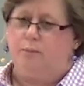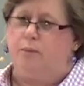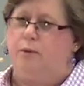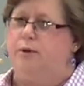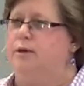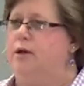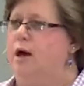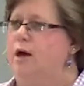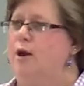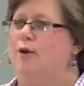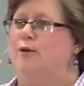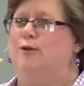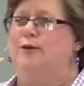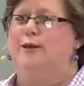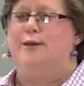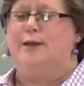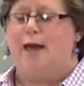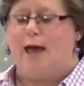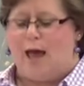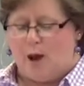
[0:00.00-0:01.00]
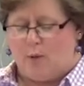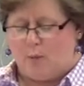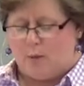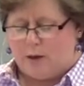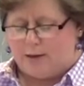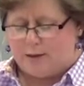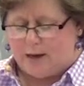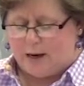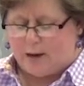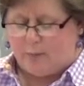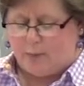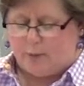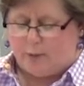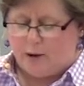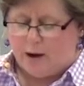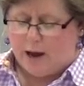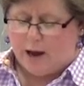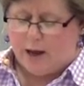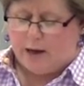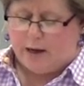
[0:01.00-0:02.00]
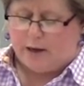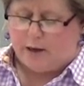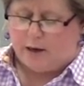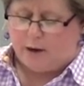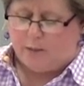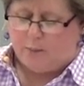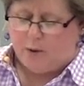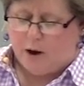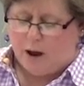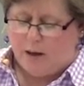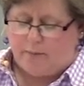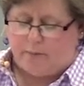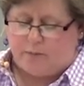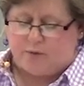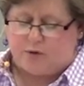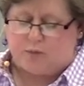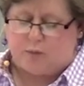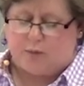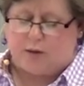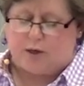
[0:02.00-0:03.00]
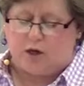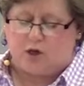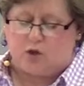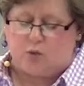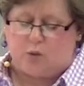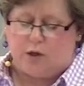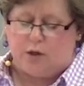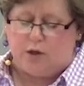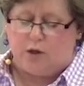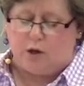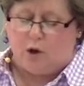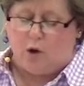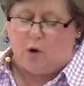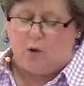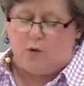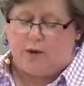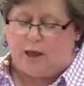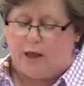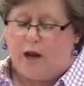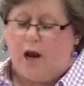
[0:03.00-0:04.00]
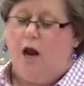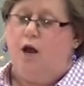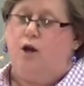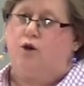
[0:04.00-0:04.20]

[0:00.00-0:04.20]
But not only that, we take pride in our problems because we know that